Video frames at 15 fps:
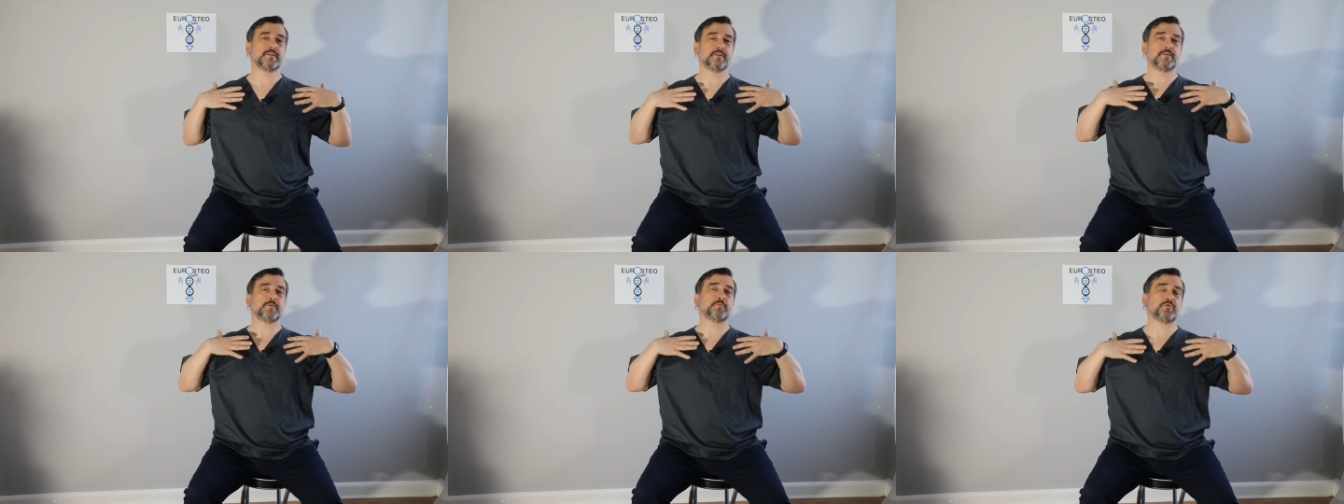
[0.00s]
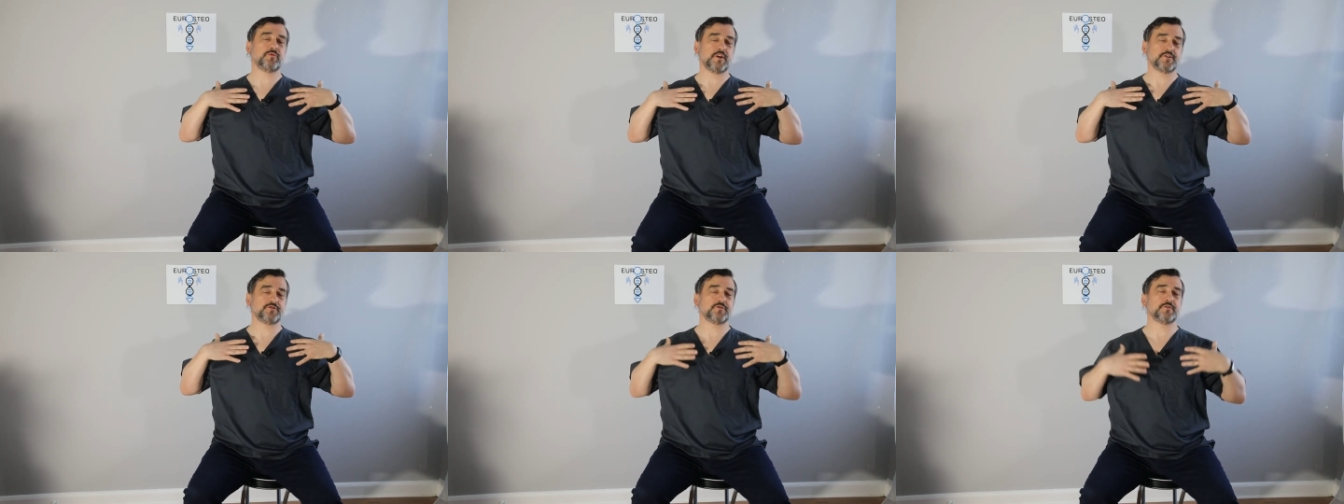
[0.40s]
a
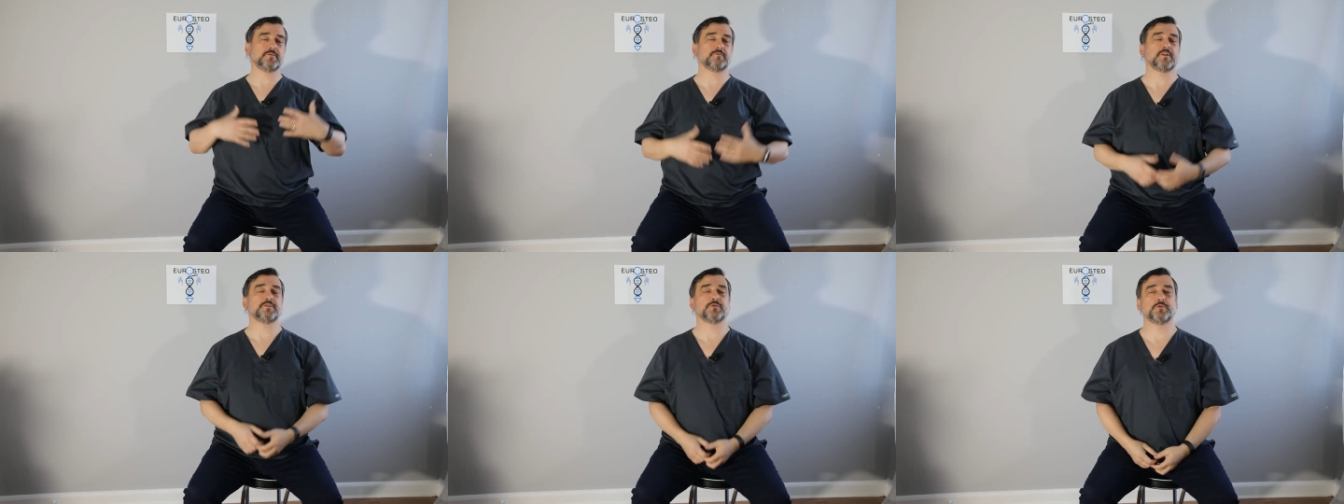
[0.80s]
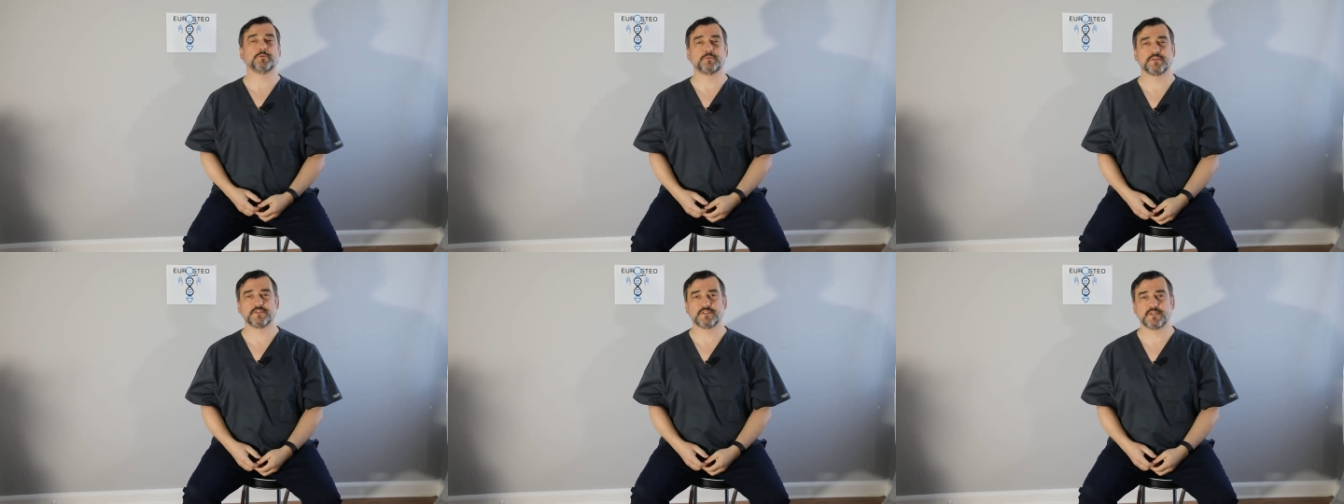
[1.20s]
pressure what
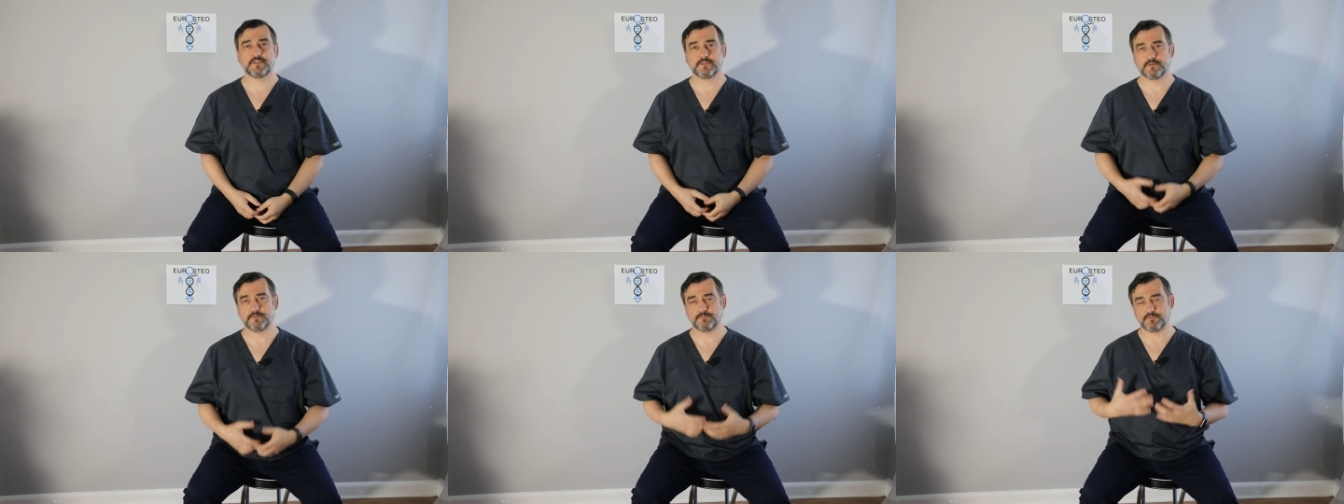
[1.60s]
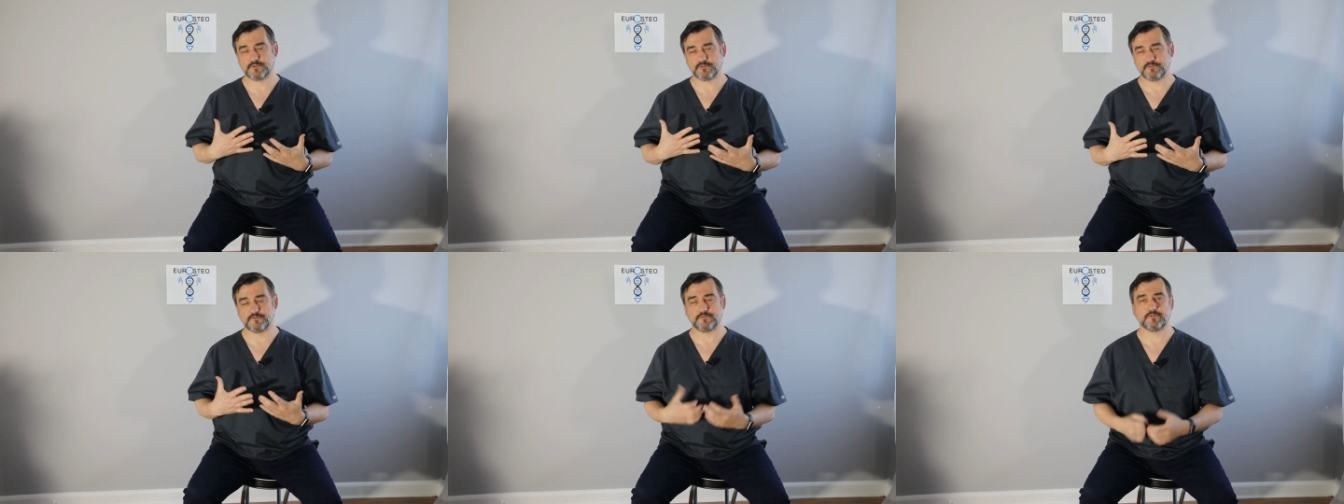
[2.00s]
opens it,
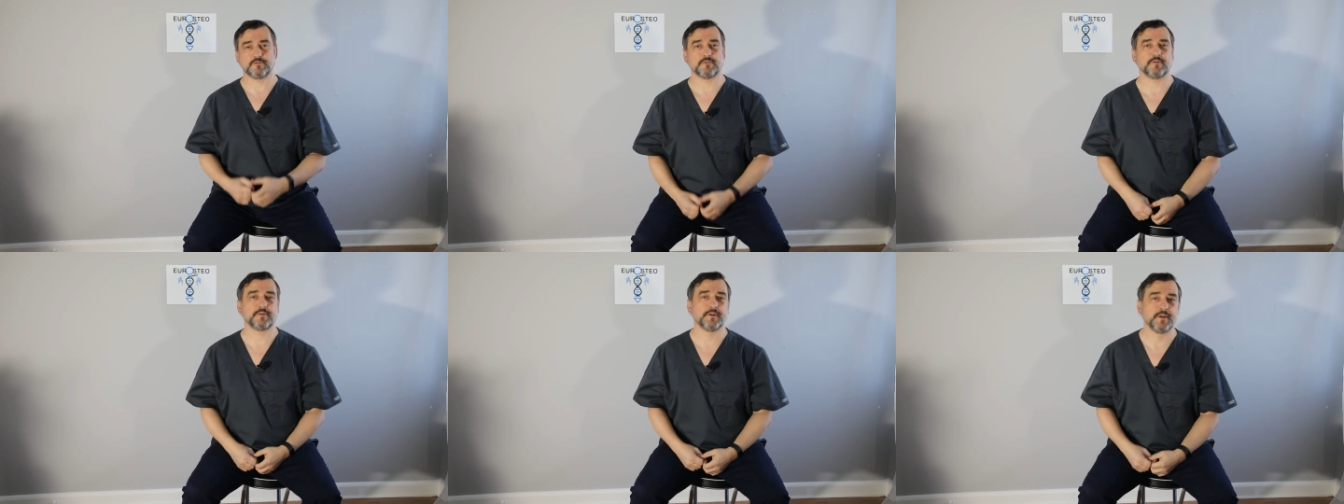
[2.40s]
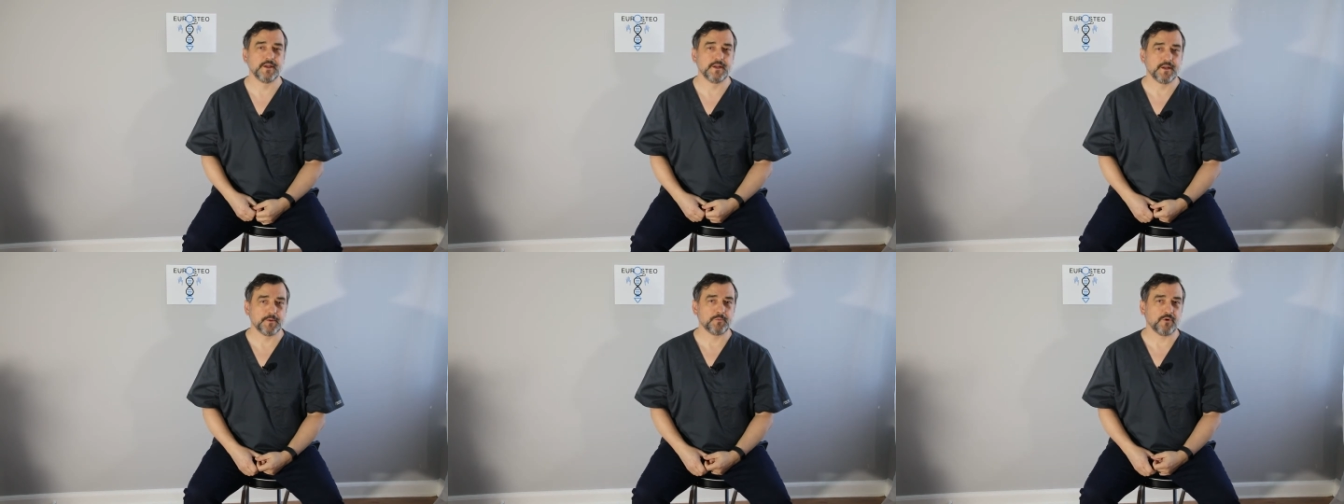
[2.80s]
but for
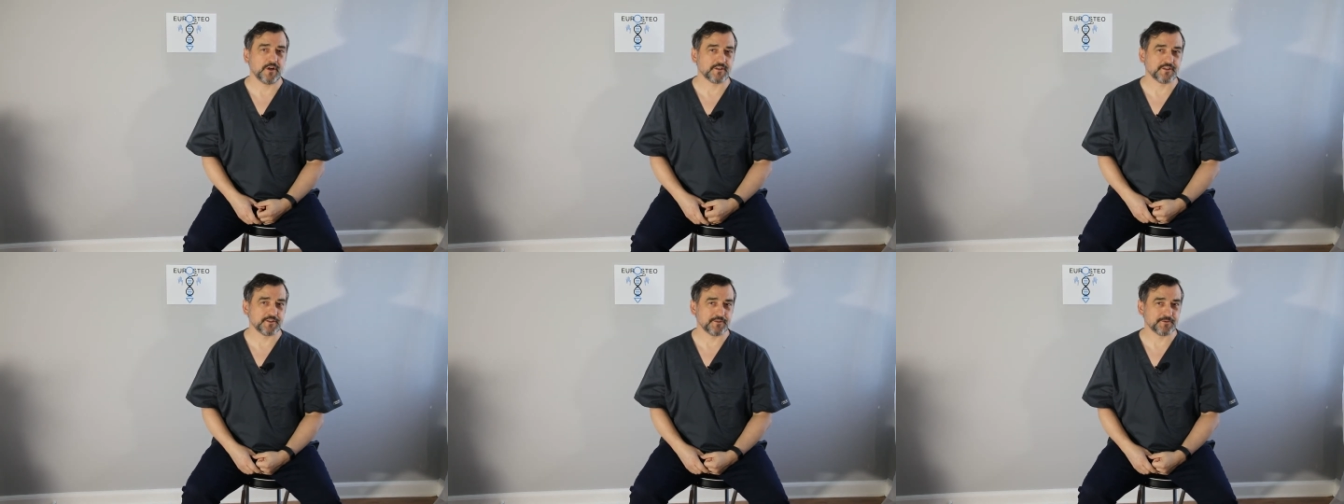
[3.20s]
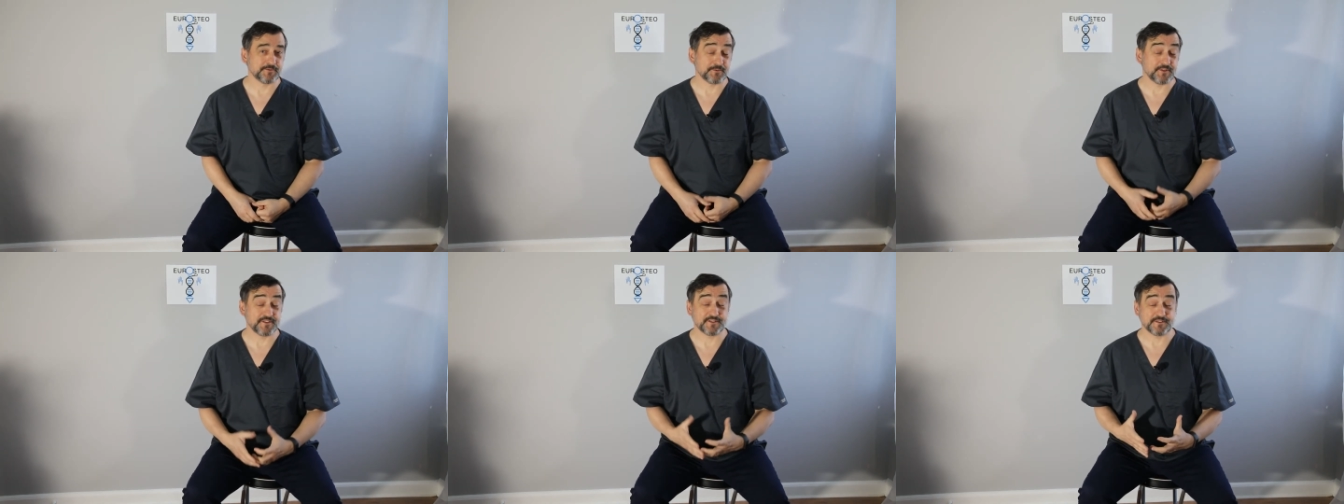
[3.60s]
practical
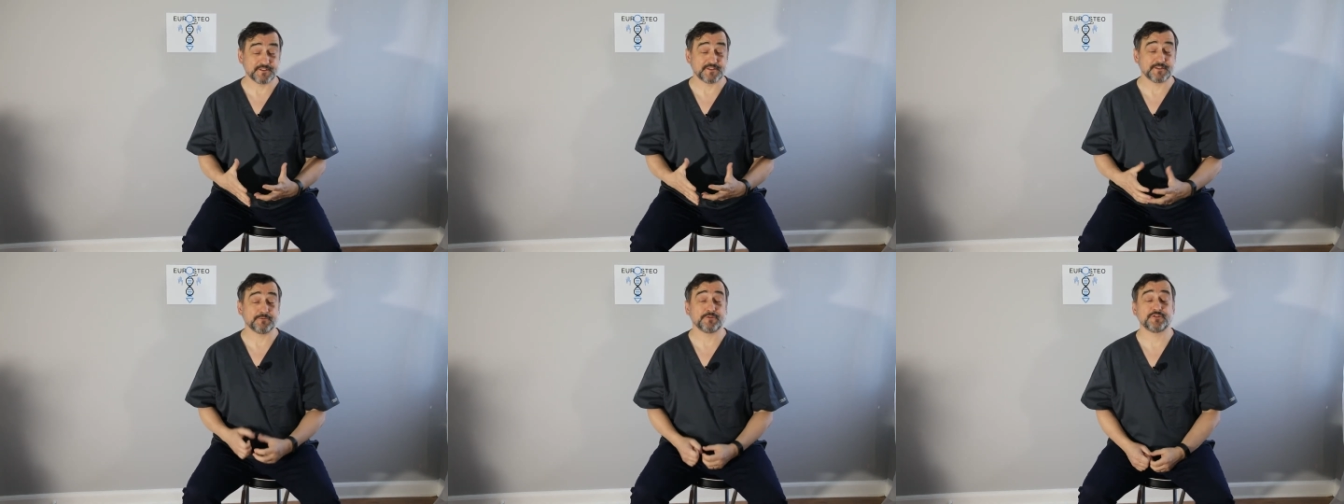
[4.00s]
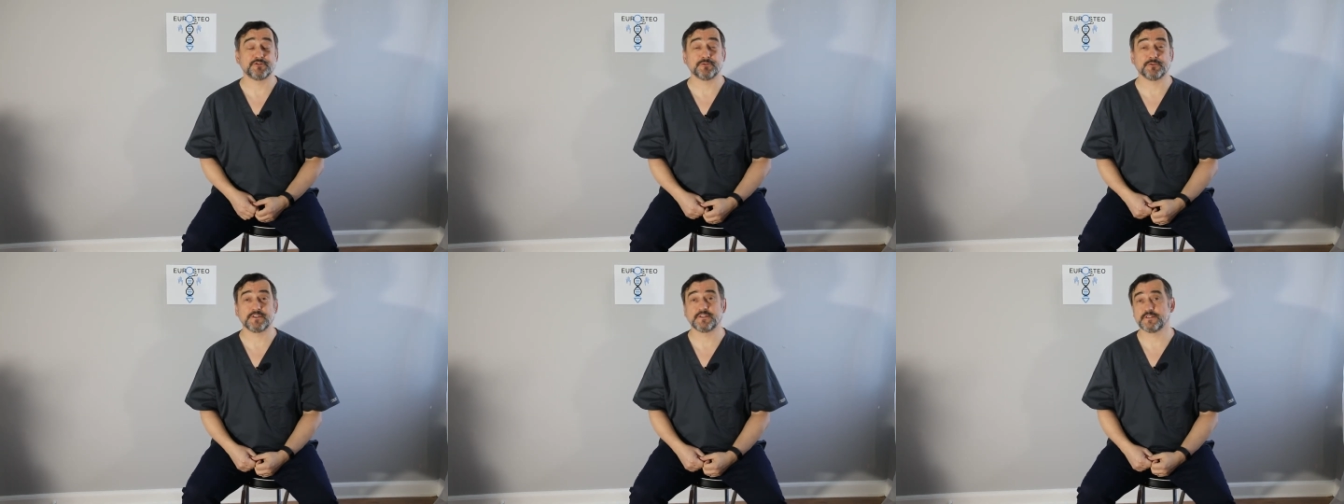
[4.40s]
reasons I will
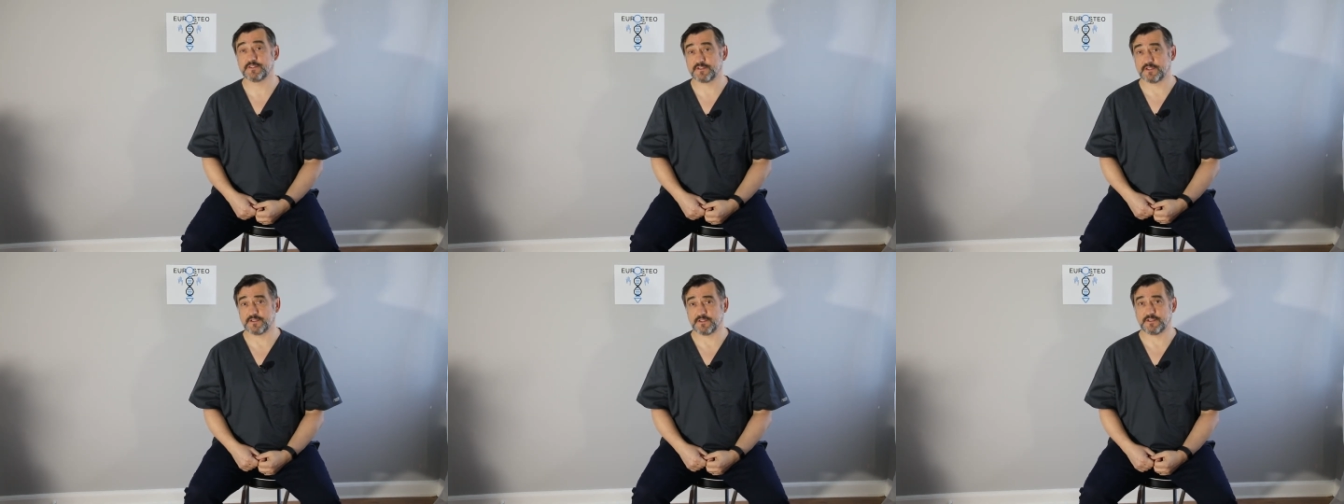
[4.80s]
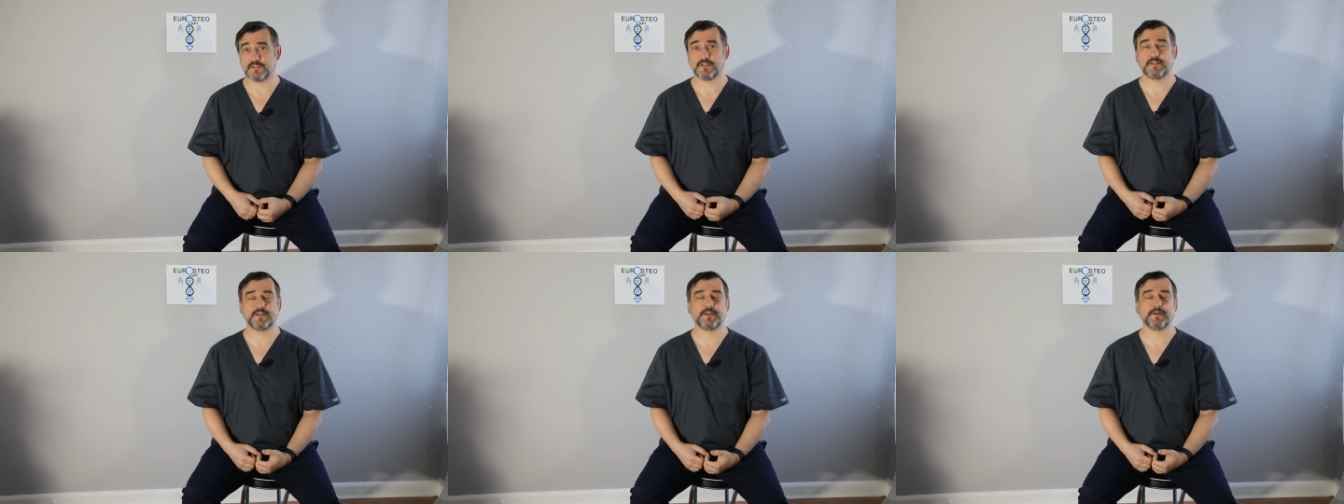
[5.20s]
show it
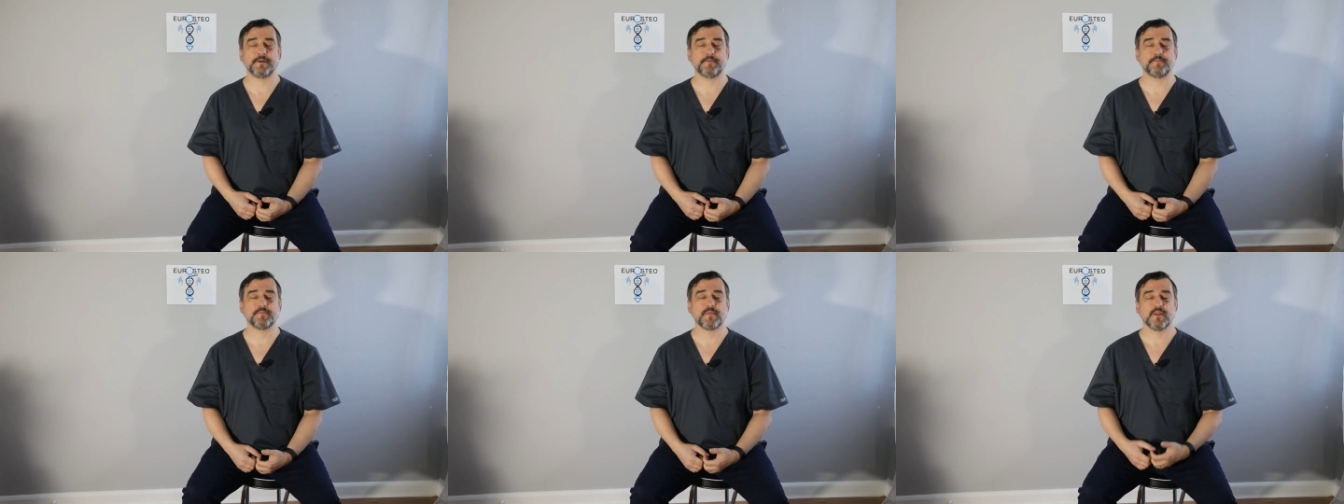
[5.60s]
sitting here.